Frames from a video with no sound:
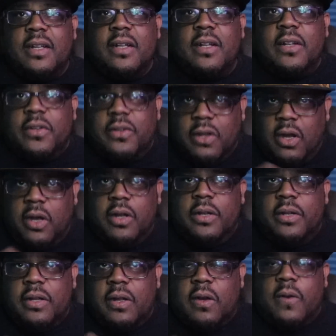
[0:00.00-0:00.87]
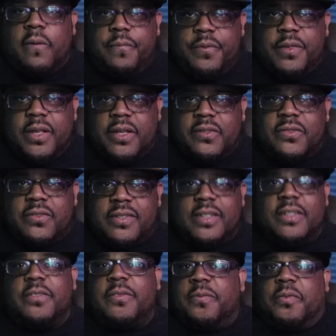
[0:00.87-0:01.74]
None of this
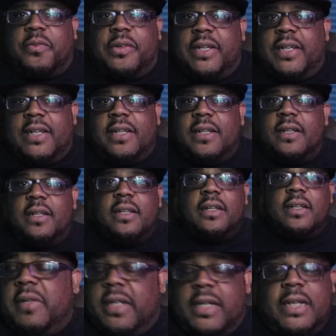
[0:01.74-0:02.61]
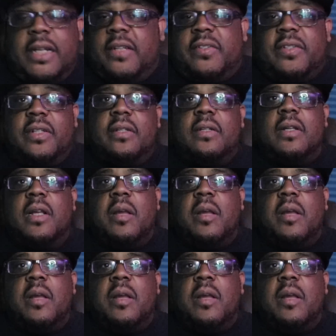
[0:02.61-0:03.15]
is free. It isn't.